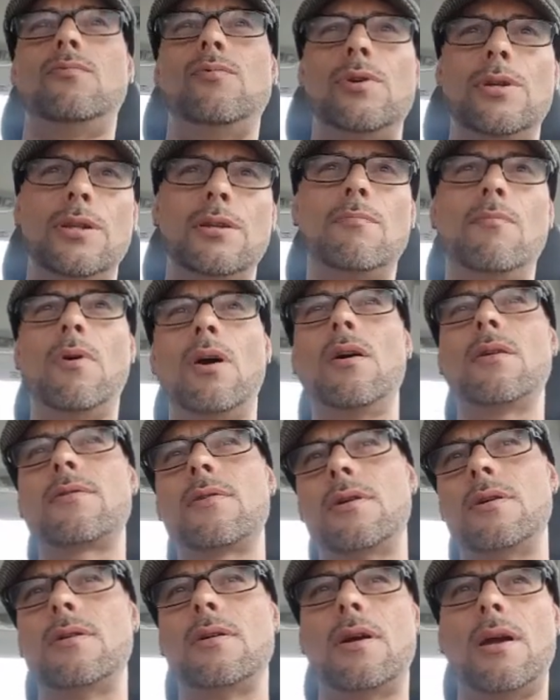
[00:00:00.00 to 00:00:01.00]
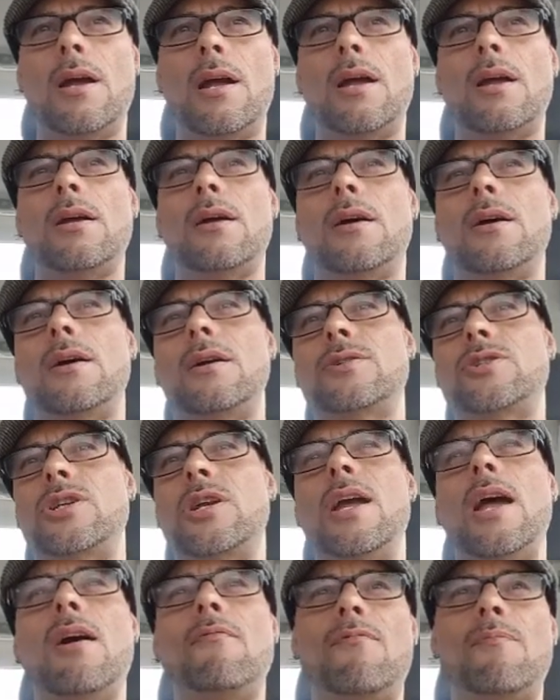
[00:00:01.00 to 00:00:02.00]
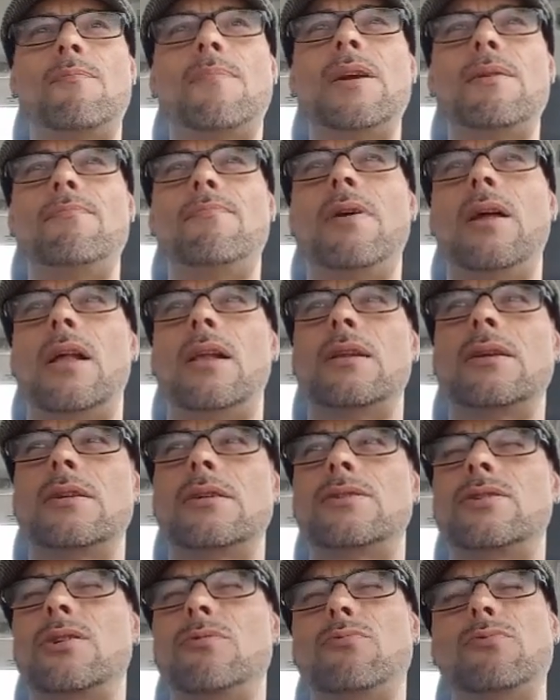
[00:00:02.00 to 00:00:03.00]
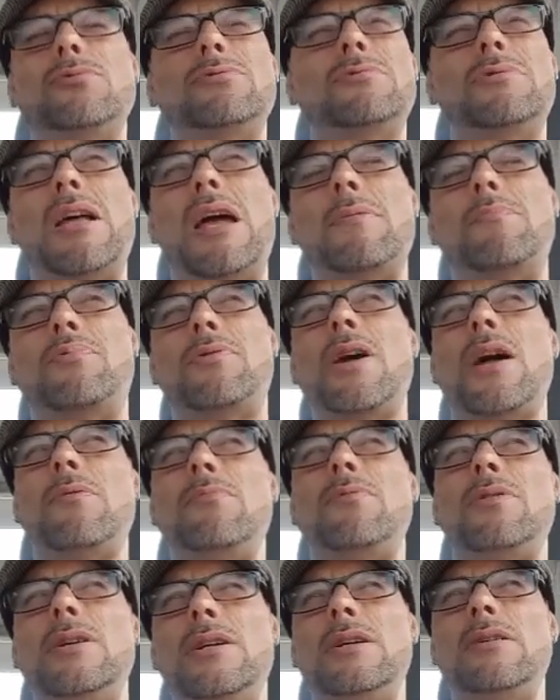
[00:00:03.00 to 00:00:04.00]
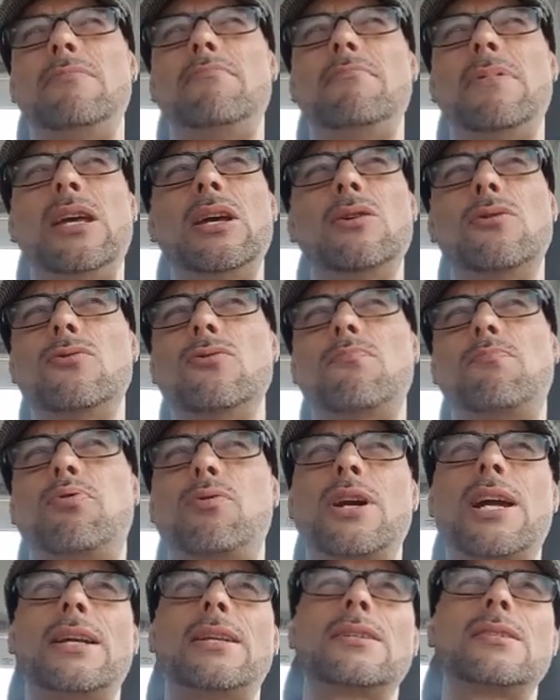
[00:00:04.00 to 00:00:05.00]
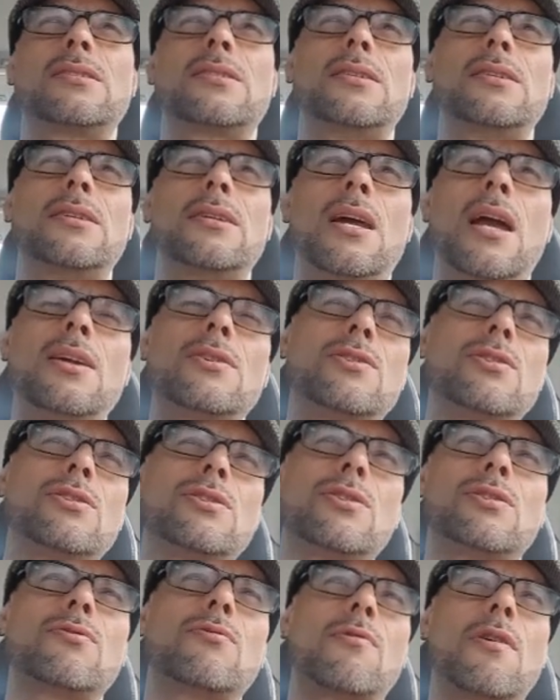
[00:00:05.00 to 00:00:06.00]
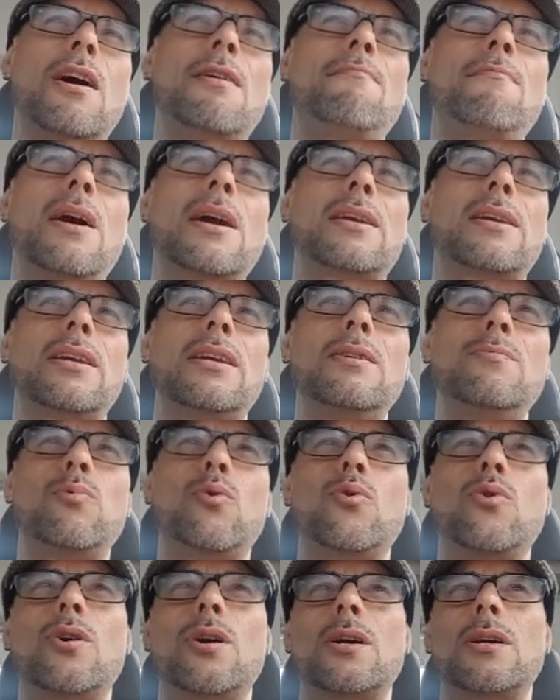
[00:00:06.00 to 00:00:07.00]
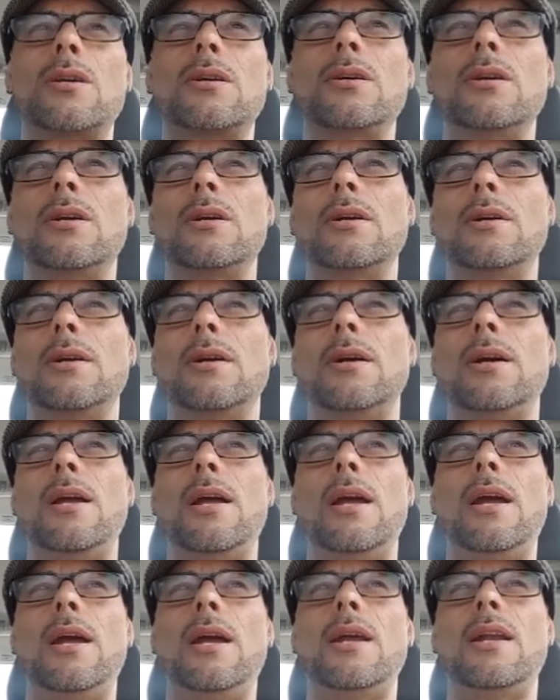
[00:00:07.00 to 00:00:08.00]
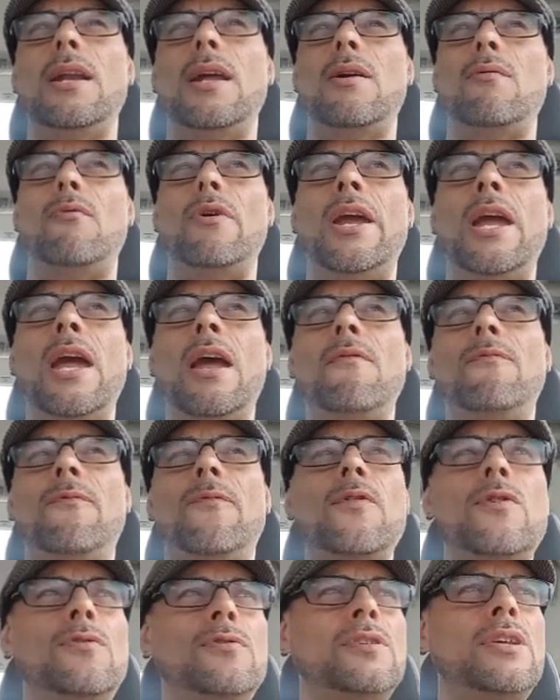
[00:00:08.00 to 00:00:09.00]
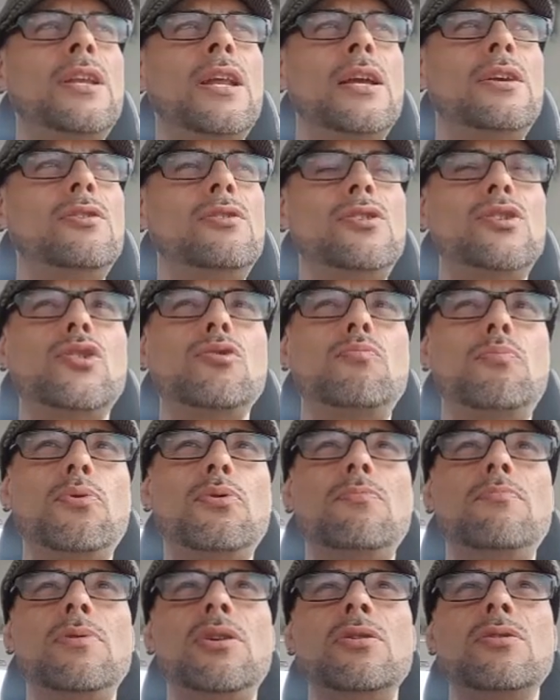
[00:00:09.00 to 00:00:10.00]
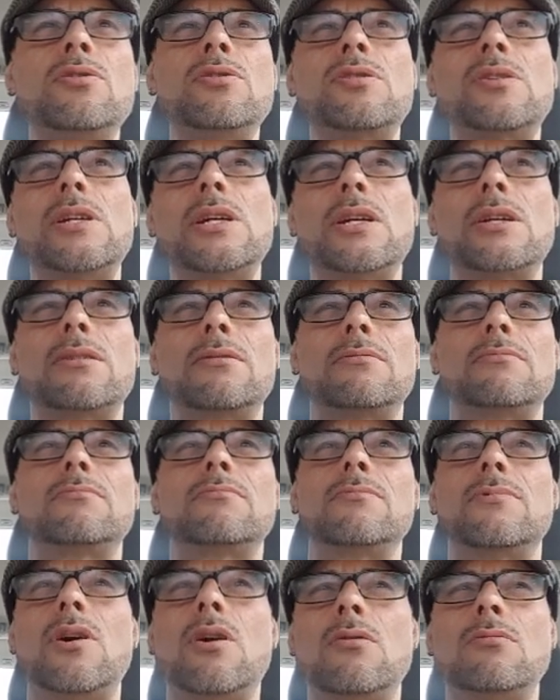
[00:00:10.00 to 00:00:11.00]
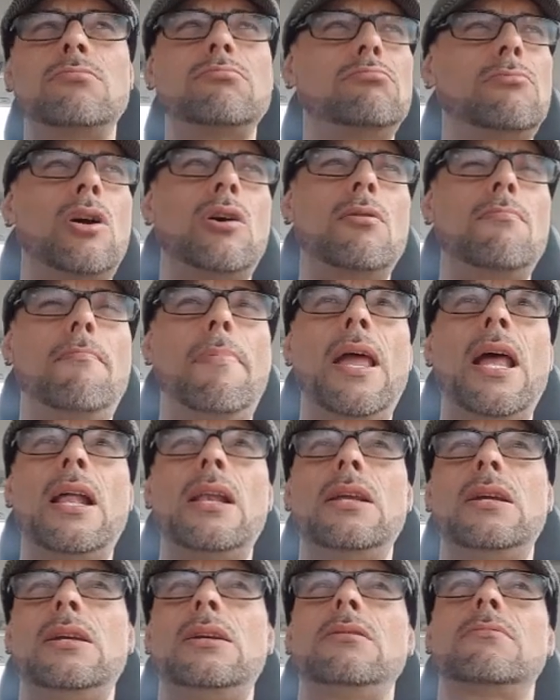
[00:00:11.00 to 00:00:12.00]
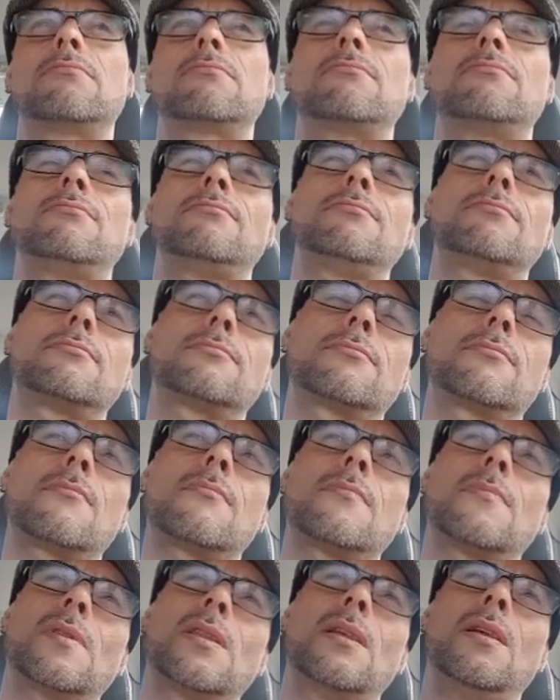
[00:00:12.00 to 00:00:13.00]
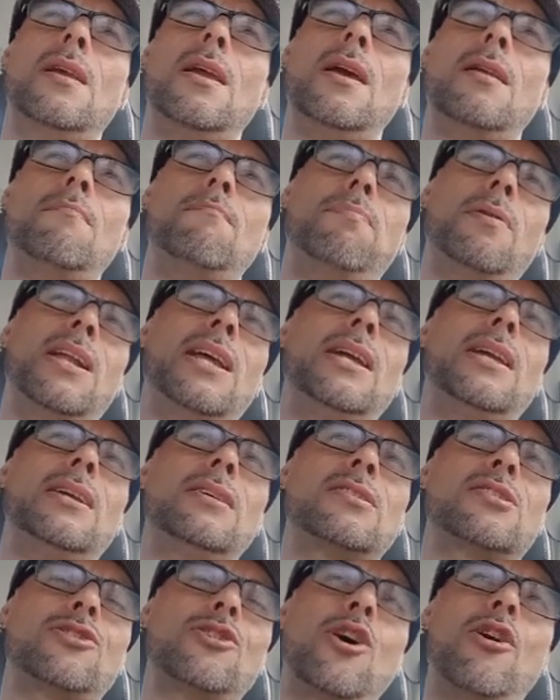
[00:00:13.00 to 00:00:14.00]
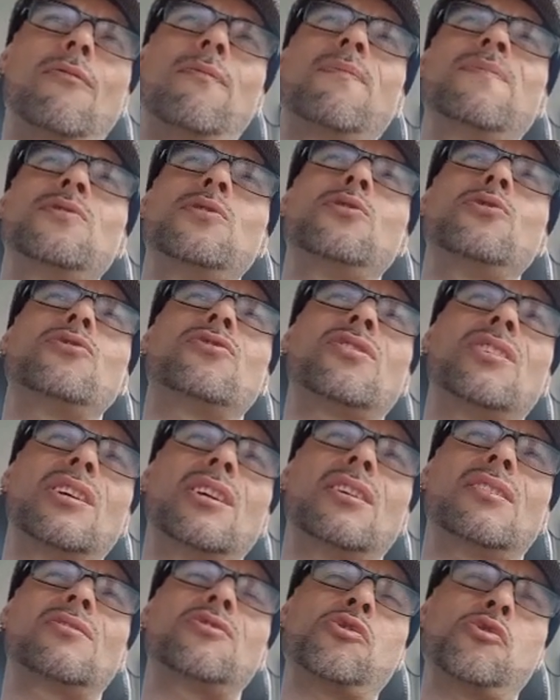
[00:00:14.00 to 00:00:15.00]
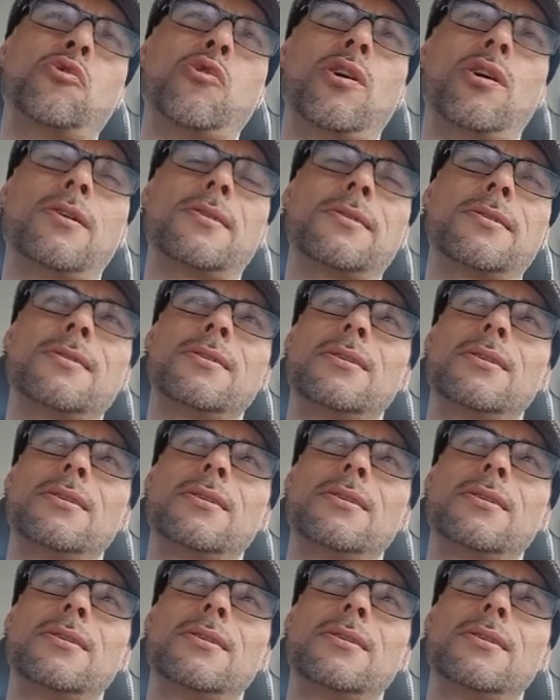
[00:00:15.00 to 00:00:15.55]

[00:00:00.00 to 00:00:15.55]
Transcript: when the mother she had a big belly. She was like probably middle pregnancy. I used to grab my keyboard and with headphones, and I used to put music on her belly and play soft music to her.